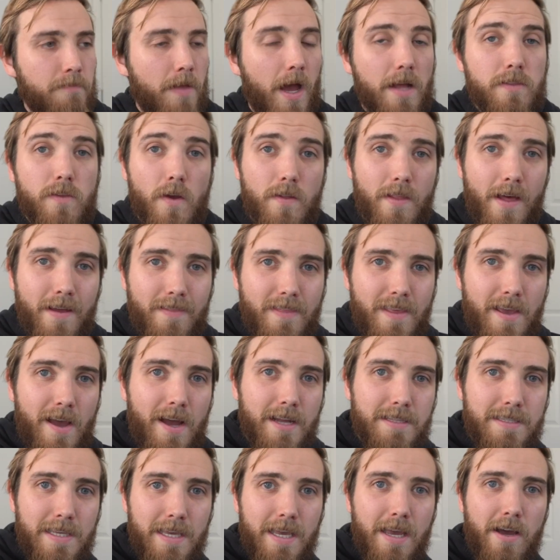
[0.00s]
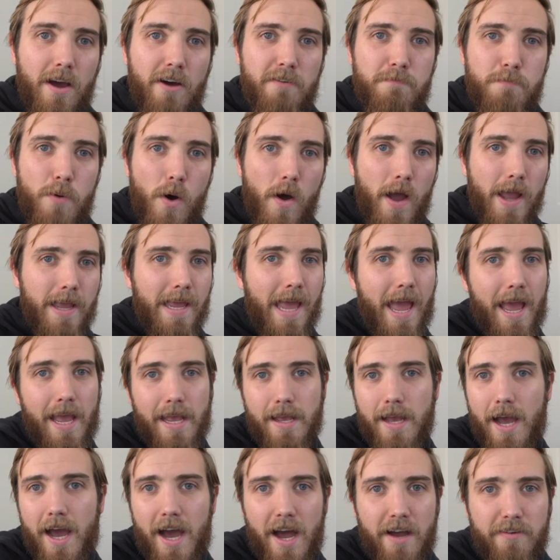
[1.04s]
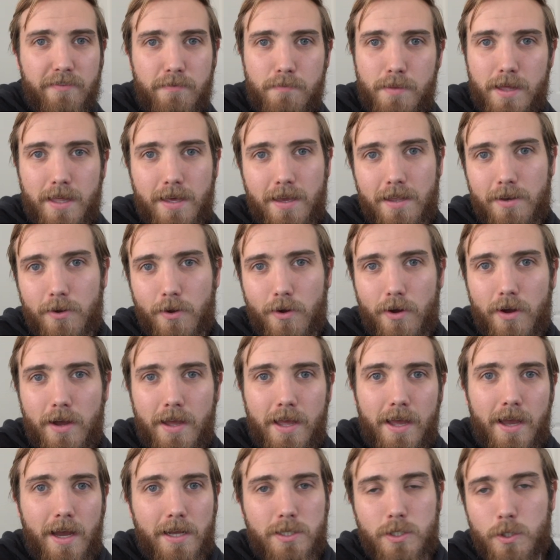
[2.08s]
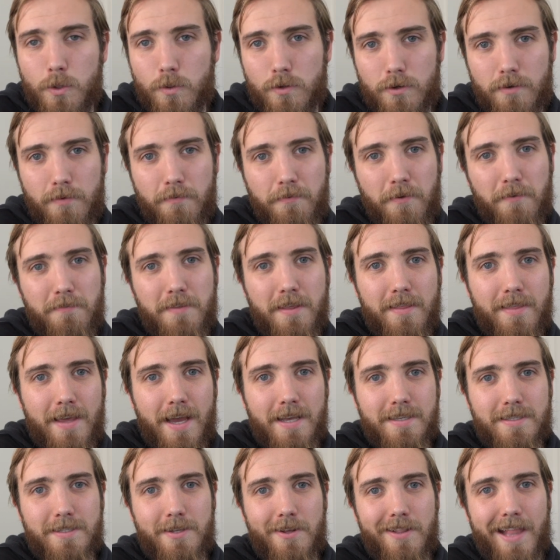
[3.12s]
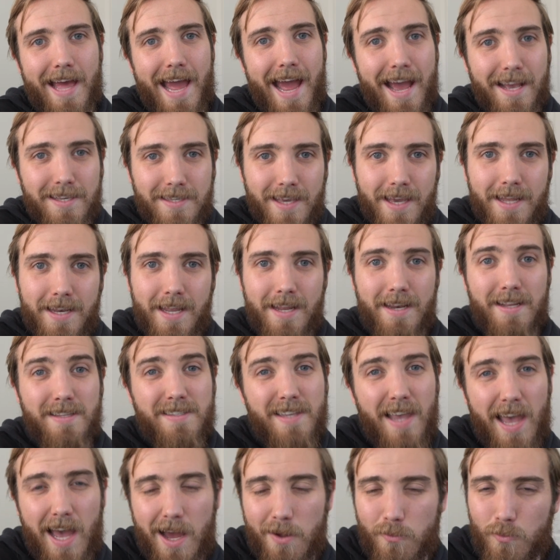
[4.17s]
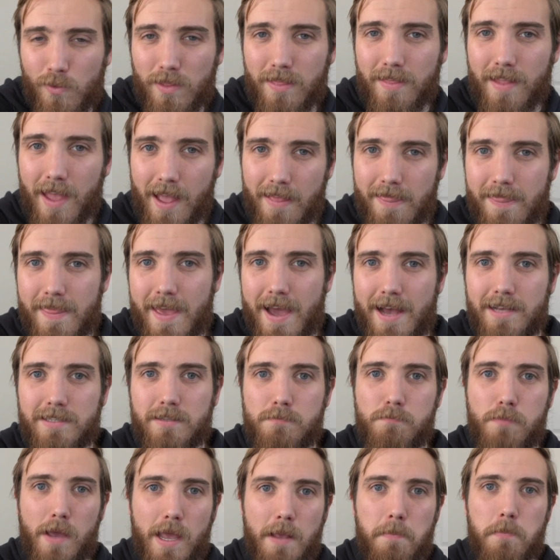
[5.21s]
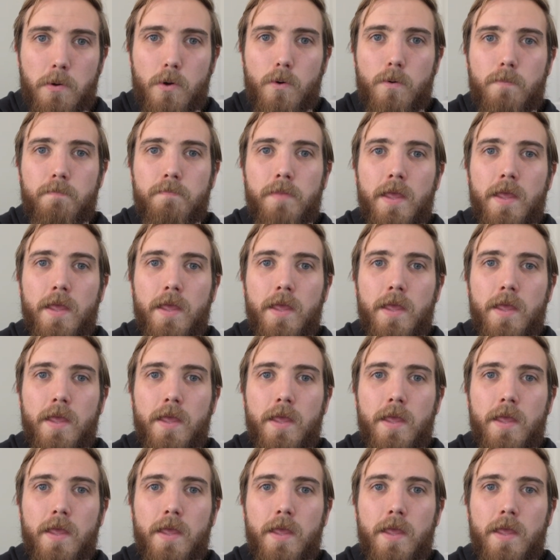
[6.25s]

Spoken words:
I don't like the idea of buying a $500,000 or a $250,000 asset in a town with 10,000 people.